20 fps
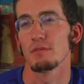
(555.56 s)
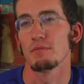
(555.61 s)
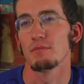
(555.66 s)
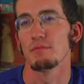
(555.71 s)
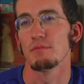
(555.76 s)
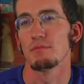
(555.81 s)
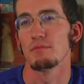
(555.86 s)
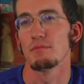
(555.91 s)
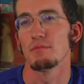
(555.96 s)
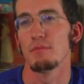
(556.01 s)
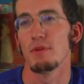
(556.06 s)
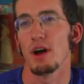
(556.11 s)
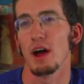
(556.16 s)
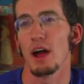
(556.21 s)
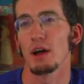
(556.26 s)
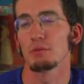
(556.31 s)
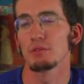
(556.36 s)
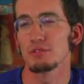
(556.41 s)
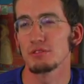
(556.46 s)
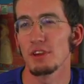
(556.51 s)
mm,
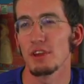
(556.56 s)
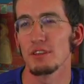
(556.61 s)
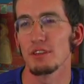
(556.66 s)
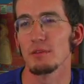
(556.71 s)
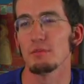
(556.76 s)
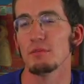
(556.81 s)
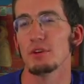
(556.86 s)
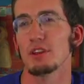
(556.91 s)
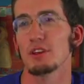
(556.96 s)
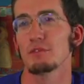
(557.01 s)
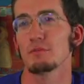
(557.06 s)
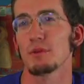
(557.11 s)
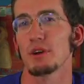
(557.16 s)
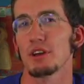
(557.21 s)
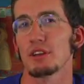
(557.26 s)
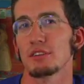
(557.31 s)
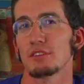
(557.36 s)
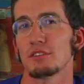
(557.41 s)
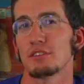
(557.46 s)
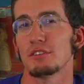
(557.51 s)
I would say that many of
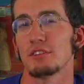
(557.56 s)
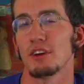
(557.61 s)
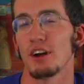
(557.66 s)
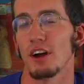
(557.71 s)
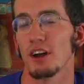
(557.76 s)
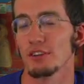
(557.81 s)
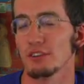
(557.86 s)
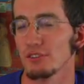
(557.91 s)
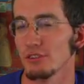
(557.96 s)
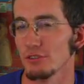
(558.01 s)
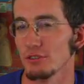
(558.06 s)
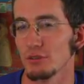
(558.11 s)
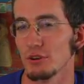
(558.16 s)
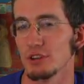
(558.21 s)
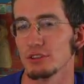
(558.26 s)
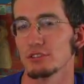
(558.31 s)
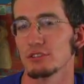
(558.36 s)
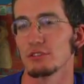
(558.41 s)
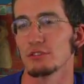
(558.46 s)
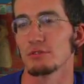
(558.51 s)
my doctrinal
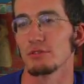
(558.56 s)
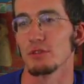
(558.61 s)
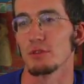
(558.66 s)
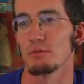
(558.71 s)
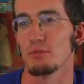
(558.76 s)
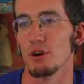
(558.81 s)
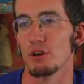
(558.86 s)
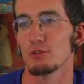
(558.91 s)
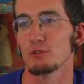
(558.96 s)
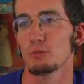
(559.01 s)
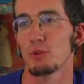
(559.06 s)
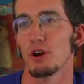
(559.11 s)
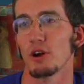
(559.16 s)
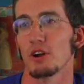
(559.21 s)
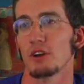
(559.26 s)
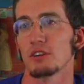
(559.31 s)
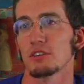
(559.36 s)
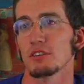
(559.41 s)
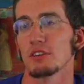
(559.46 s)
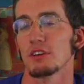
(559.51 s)
questions, for the most
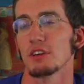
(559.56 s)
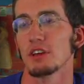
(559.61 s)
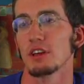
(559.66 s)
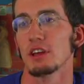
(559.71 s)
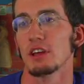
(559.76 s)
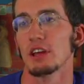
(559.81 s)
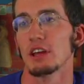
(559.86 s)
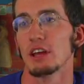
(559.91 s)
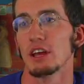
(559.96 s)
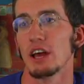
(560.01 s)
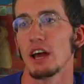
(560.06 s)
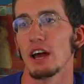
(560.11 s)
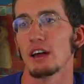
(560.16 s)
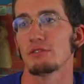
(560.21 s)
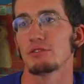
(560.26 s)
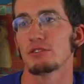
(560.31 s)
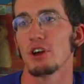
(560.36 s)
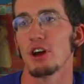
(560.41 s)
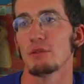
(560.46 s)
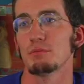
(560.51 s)
part,
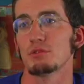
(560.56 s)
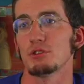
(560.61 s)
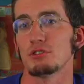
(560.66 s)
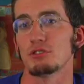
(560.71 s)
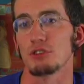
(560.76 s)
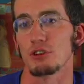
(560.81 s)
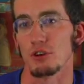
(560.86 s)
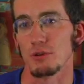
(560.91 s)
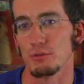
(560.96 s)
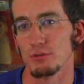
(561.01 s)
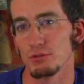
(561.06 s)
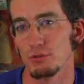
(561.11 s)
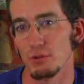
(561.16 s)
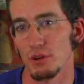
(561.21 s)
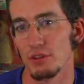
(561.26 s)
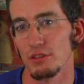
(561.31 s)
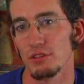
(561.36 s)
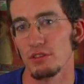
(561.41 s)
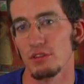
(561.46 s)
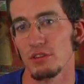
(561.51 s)
I've come to terms
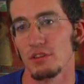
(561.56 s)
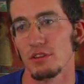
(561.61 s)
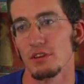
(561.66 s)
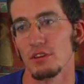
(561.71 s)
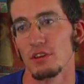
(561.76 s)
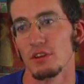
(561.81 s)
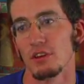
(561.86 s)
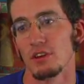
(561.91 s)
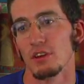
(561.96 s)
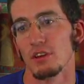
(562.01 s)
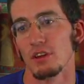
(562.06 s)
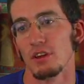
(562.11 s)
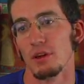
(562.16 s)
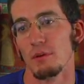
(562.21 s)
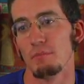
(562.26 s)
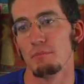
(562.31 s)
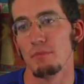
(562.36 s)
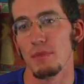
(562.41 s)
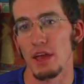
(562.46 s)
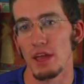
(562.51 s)
with,
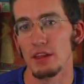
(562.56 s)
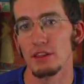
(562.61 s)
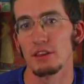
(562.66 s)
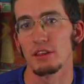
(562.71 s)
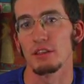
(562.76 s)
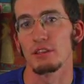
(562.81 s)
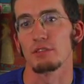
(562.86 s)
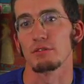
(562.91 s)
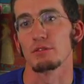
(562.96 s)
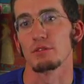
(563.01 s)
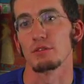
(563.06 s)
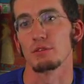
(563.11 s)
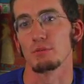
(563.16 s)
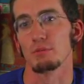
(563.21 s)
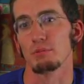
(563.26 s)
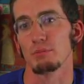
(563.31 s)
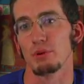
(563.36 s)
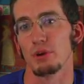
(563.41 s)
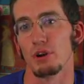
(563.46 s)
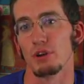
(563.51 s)
mainly
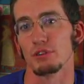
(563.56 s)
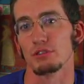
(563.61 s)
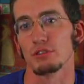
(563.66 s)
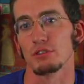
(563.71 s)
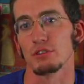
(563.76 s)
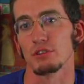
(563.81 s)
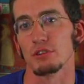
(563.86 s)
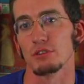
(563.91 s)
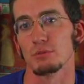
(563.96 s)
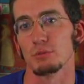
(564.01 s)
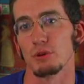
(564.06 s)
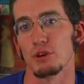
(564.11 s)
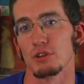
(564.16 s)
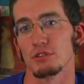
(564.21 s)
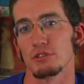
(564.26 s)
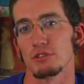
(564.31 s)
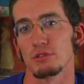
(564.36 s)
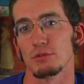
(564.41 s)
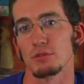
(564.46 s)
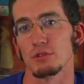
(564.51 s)
through personal
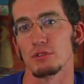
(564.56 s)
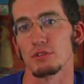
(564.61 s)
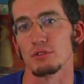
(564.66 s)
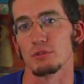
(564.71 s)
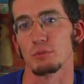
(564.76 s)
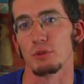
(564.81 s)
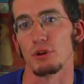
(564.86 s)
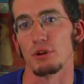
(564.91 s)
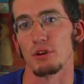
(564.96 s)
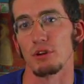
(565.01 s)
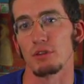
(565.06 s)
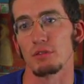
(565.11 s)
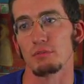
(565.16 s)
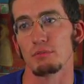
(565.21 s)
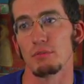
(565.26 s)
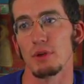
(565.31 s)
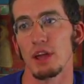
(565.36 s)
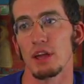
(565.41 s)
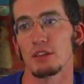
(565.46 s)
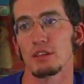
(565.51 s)
experiences with the Spirit,
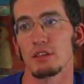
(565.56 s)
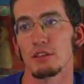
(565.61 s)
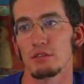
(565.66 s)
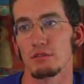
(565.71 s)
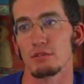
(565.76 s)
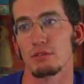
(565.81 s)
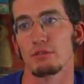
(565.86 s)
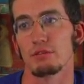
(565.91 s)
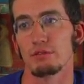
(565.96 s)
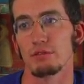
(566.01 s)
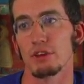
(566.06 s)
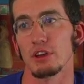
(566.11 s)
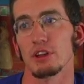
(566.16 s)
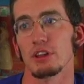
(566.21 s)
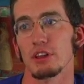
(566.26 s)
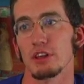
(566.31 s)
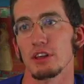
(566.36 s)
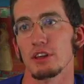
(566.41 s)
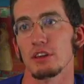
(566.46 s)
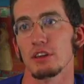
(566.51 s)
mainly through
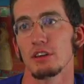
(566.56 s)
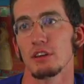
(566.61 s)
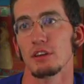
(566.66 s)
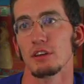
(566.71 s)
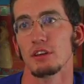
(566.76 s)
feeling